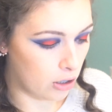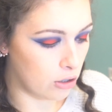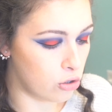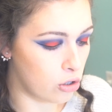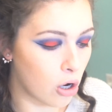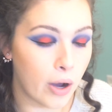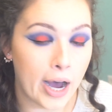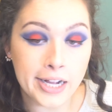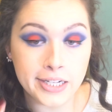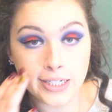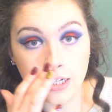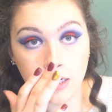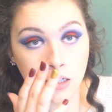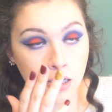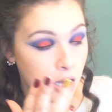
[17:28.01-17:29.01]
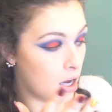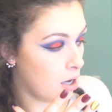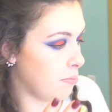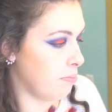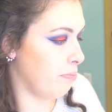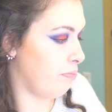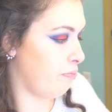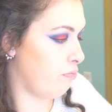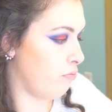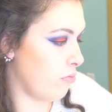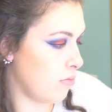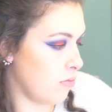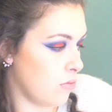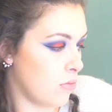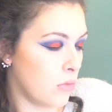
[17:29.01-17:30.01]
So I did
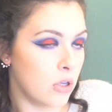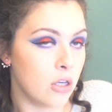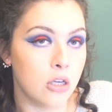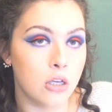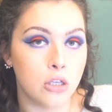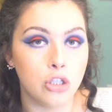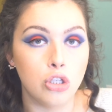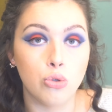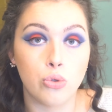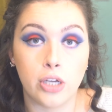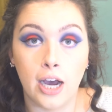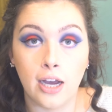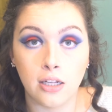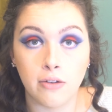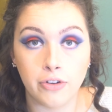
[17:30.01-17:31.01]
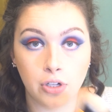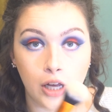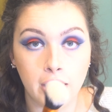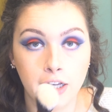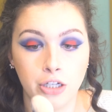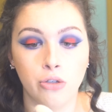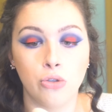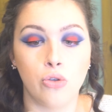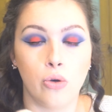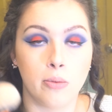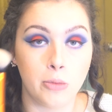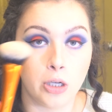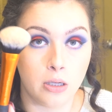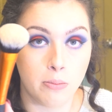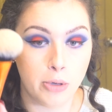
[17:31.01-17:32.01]
use kind of a lot here, so I'm
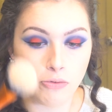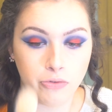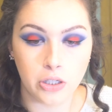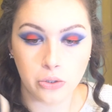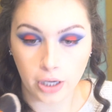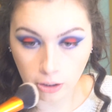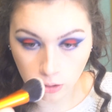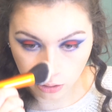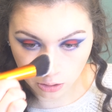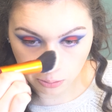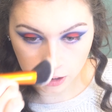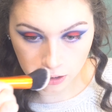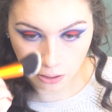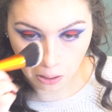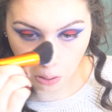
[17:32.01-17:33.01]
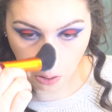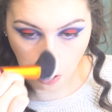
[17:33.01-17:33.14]
going to buff this out a little bit.